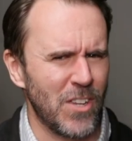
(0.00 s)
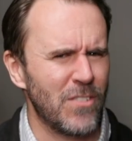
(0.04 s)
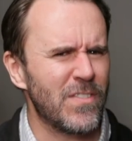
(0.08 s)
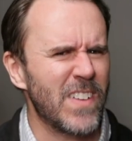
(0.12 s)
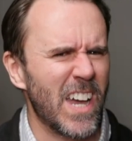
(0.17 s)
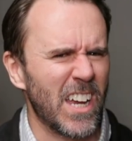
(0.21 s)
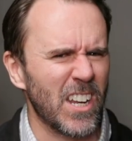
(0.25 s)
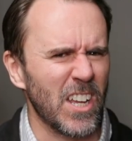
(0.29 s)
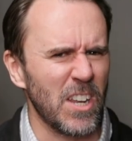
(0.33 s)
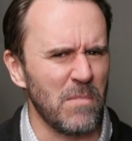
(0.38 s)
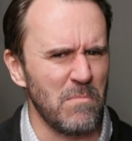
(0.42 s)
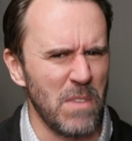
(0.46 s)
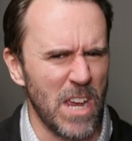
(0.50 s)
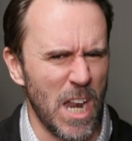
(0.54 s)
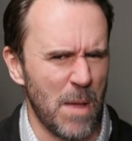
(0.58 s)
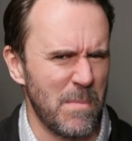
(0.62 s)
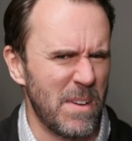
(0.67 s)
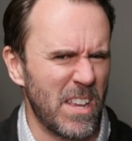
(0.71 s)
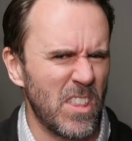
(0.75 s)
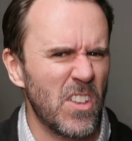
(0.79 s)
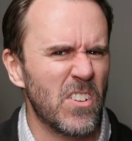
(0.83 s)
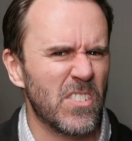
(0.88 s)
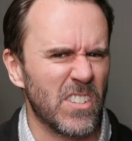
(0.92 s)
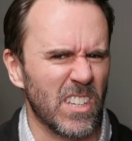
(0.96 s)
You've got to admit. I
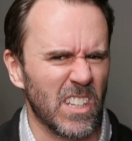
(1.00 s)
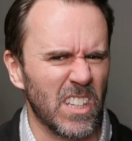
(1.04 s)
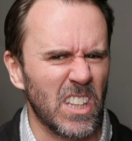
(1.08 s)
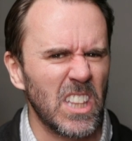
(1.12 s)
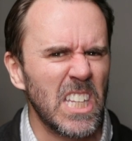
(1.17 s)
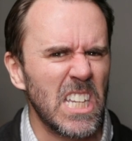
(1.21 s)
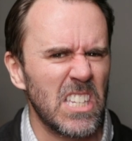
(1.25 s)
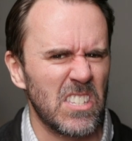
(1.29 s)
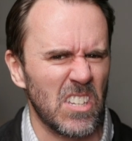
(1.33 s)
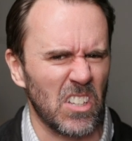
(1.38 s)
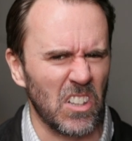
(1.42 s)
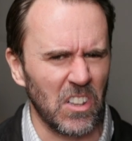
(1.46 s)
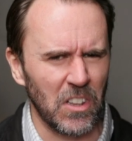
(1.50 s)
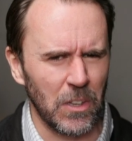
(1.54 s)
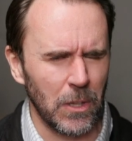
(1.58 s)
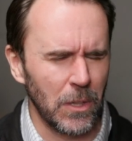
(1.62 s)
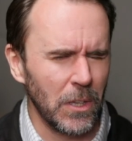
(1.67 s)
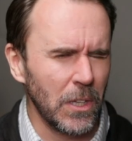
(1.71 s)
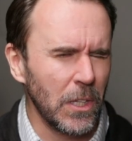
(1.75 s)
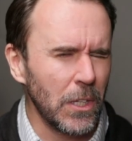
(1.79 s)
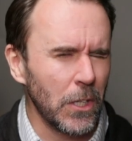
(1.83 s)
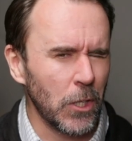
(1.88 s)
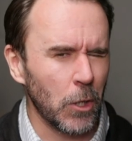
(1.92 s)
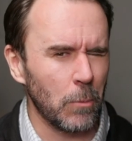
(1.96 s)
mean, there's at least a
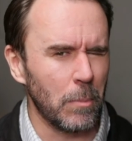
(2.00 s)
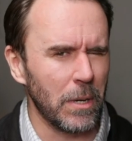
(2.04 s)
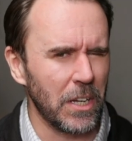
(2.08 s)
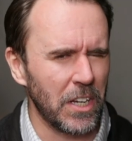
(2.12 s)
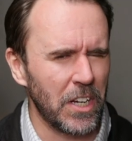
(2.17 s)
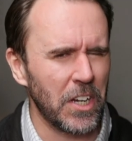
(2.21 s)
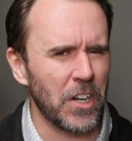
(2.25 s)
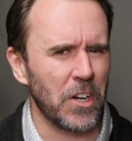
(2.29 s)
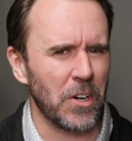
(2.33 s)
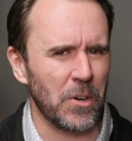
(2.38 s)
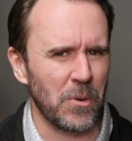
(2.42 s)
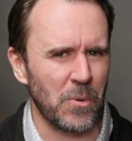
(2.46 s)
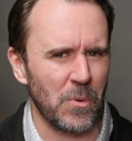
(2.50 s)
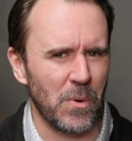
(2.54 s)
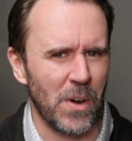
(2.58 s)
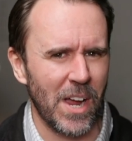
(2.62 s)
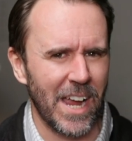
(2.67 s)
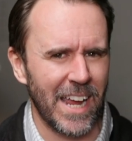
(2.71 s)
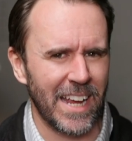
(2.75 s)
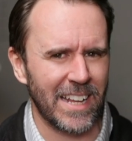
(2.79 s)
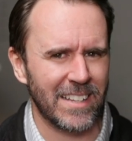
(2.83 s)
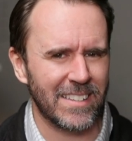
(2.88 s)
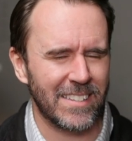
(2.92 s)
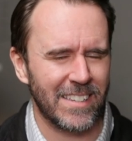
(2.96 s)
little bit here,
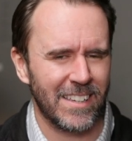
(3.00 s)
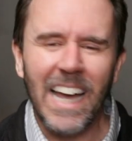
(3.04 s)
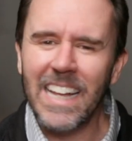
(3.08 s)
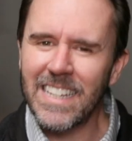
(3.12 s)
right?